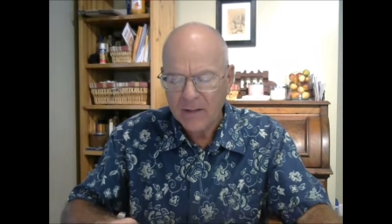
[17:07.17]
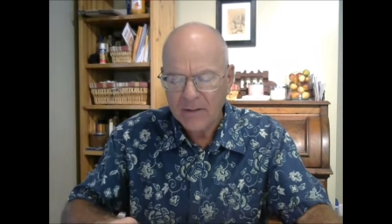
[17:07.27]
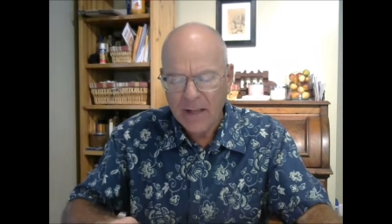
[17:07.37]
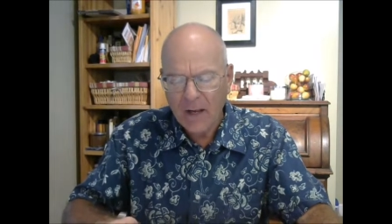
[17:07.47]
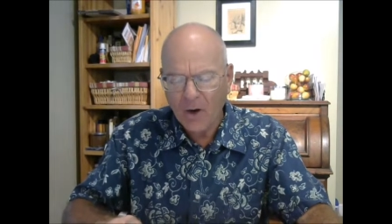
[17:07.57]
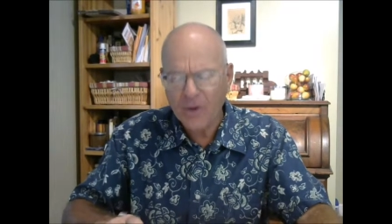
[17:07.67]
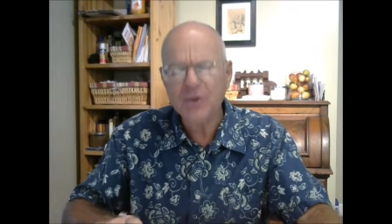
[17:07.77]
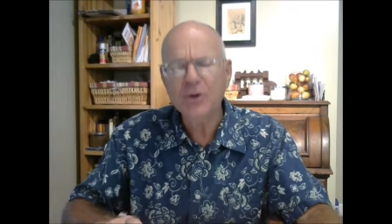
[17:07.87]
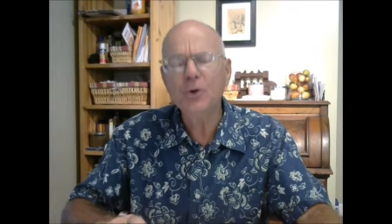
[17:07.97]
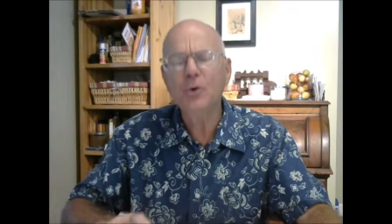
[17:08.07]
They are
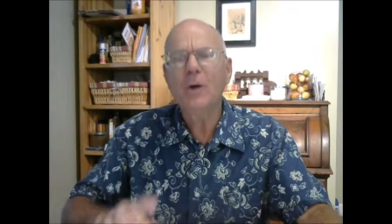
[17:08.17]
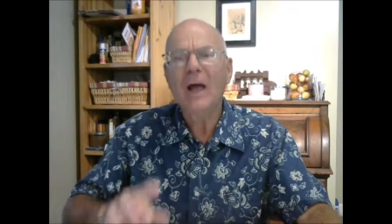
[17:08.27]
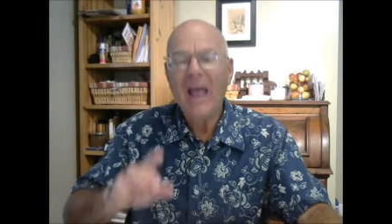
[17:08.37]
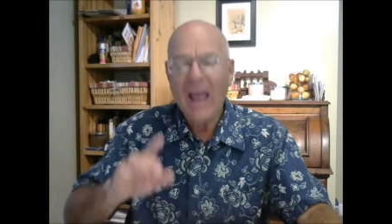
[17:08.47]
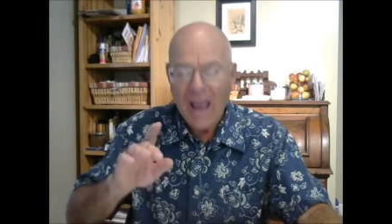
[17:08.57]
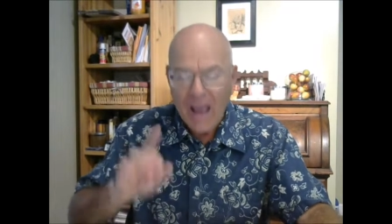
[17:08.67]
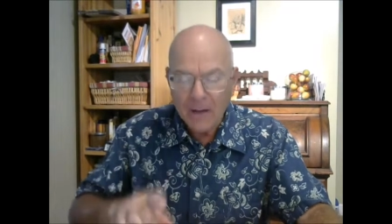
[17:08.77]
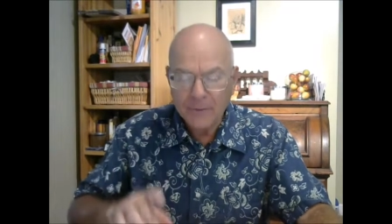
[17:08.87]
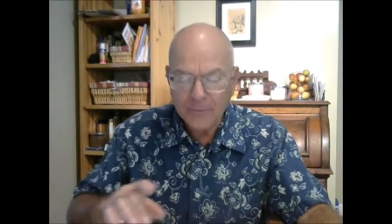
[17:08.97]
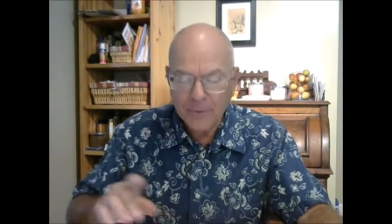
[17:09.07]
new
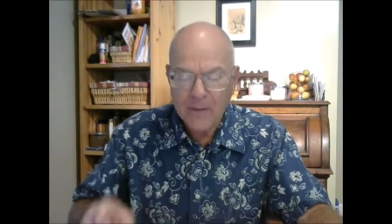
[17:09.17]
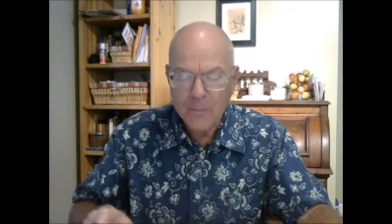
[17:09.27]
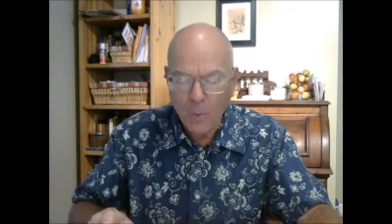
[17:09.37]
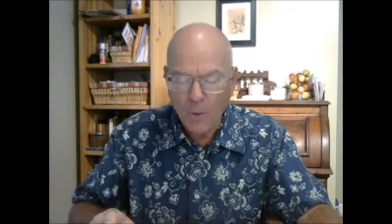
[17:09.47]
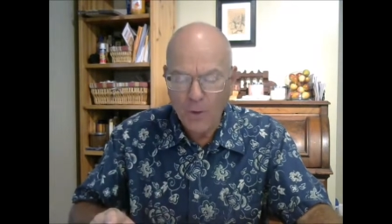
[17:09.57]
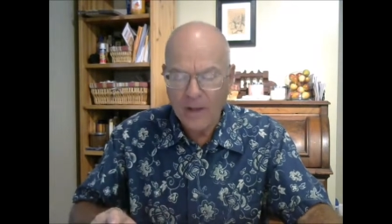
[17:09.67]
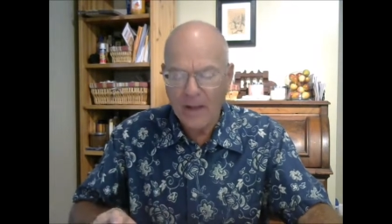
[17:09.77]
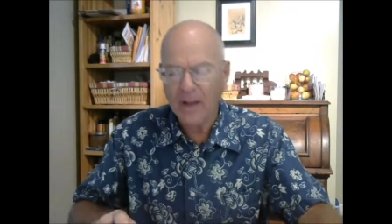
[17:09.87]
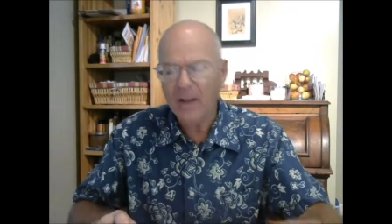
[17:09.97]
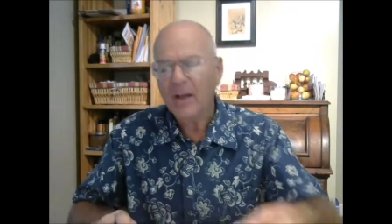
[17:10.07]
every
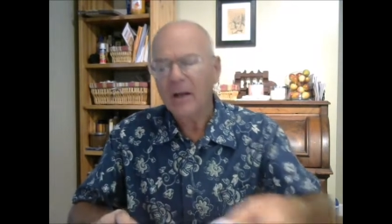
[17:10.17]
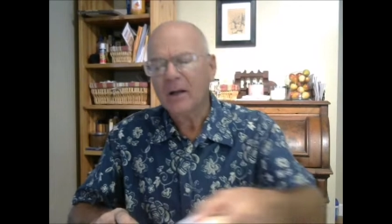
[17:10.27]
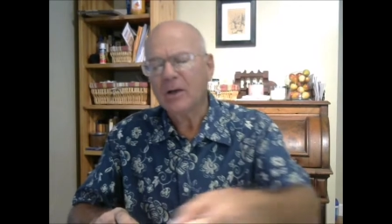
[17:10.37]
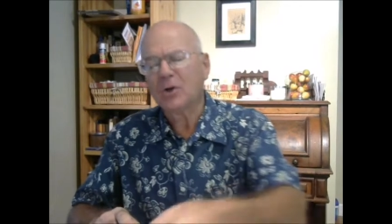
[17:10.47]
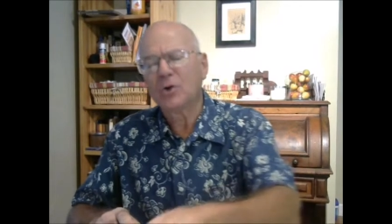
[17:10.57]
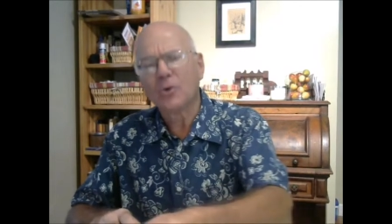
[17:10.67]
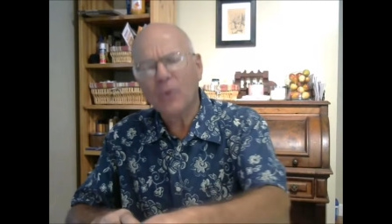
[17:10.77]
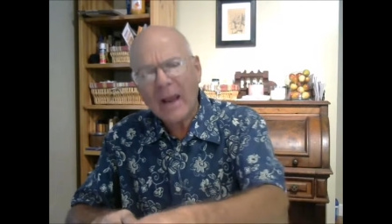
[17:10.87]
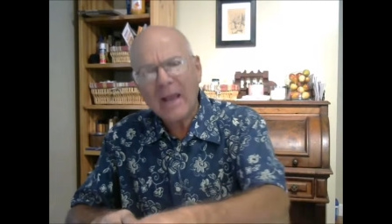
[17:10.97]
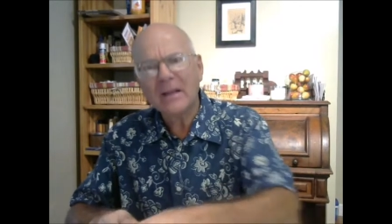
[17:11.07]
morning.
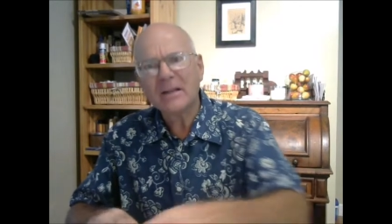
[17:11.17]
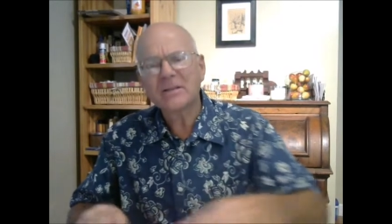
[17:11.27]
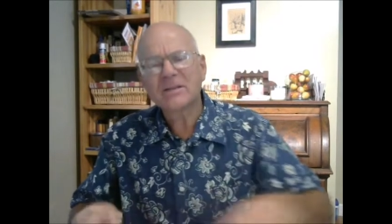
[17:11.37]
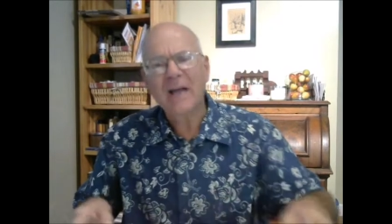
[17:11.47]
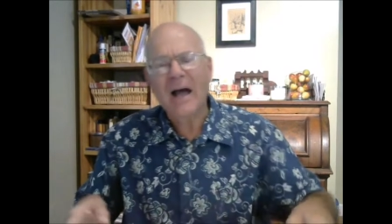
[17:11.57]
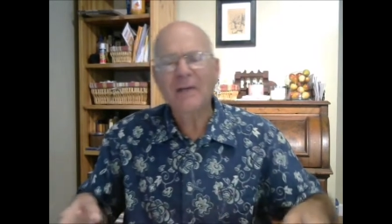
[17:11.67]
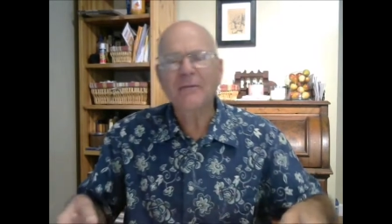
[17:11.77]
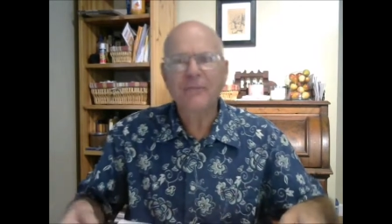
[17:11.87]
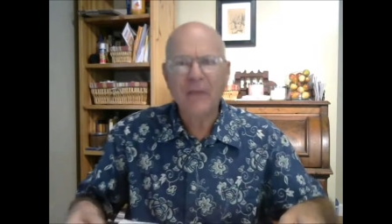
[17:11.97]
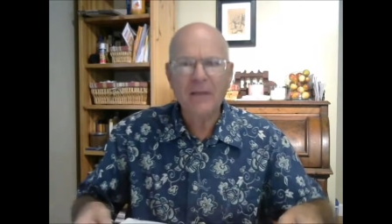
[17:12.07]
Great is thy
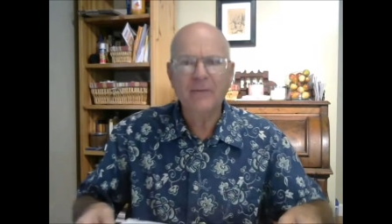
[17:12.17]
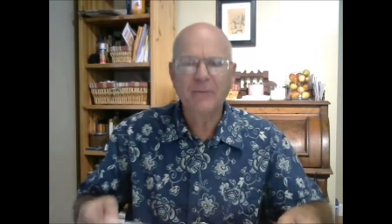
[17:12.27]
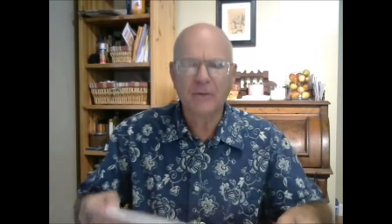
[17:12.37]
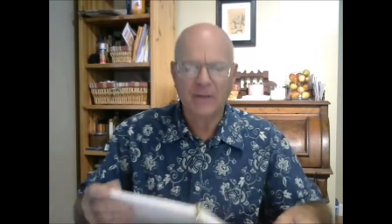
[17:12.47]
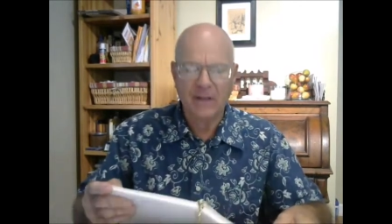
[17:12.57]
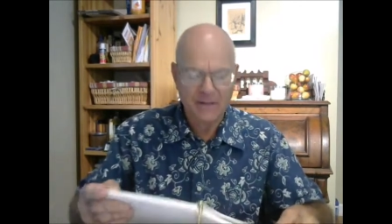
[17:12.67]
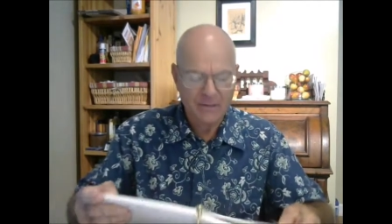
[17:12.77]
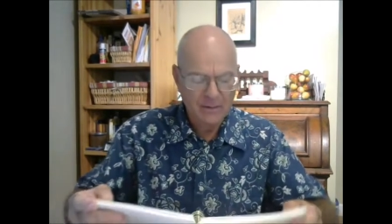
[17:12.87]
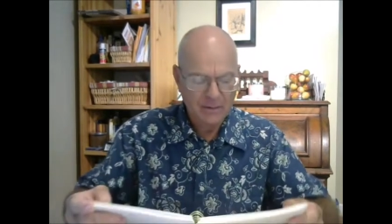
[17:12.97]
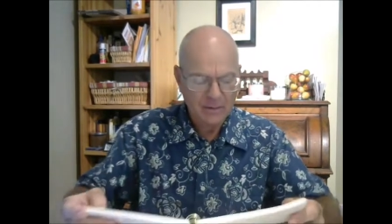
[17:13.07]
faithfulness.